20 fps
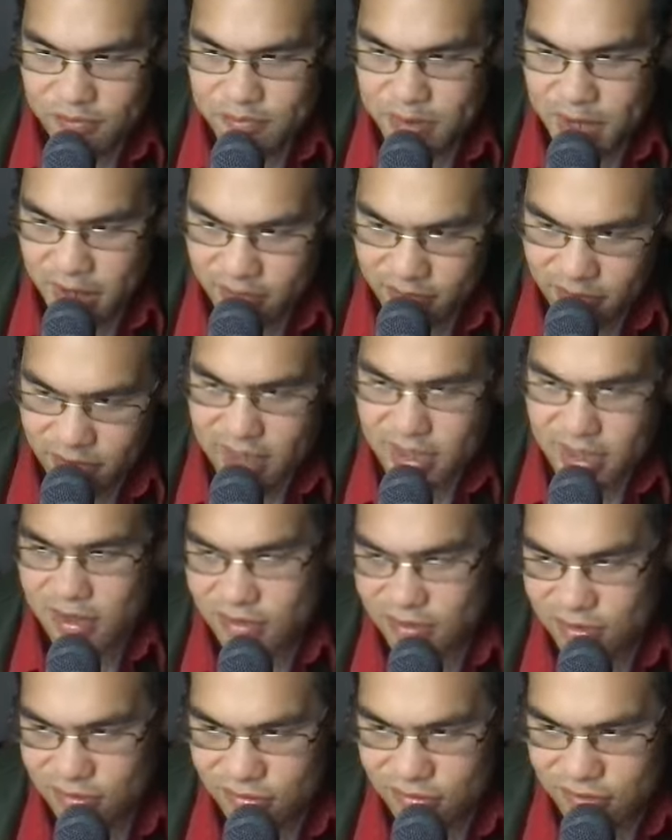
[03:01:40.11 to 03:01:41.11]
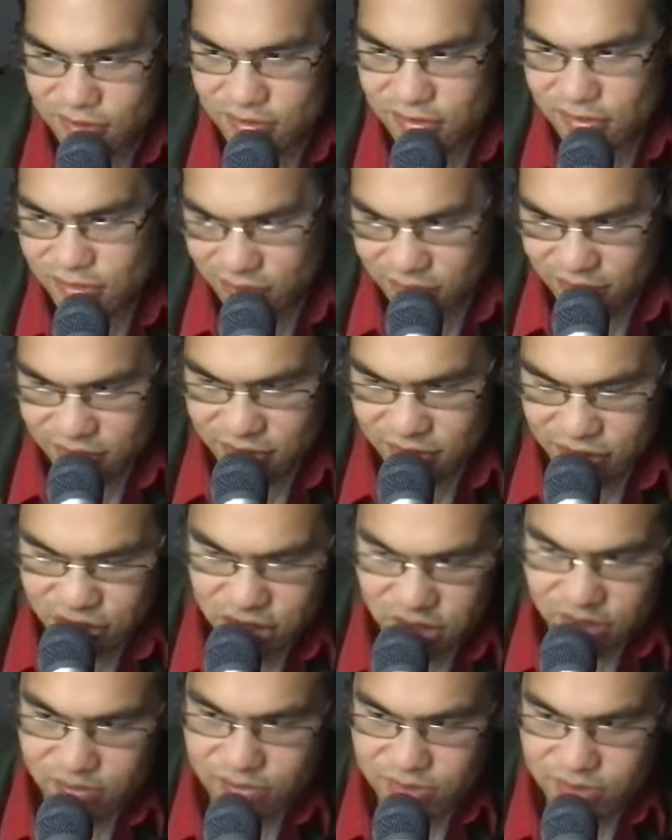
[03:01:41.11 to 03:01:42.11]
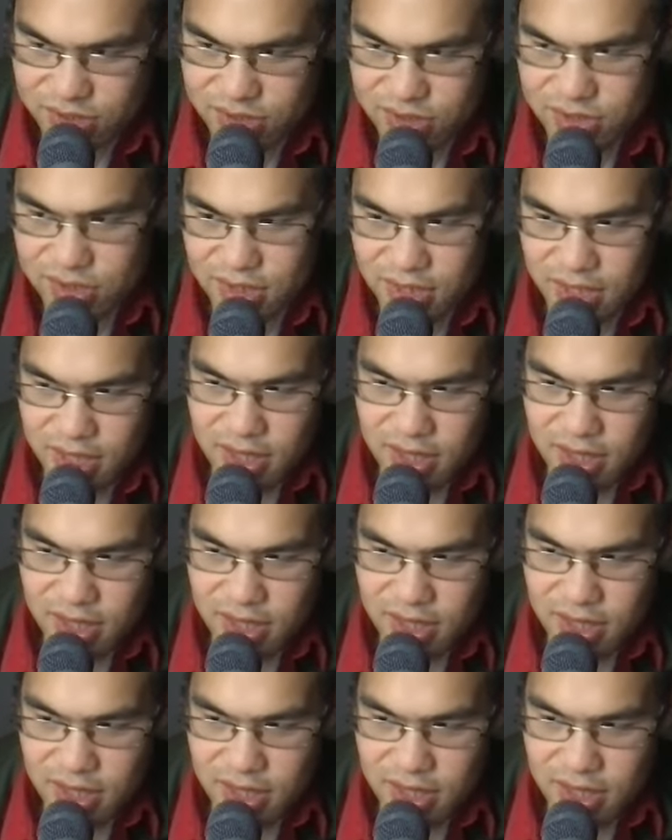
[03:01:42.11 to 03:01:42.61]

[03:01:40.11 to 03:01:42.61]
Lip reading: pay money to the gyms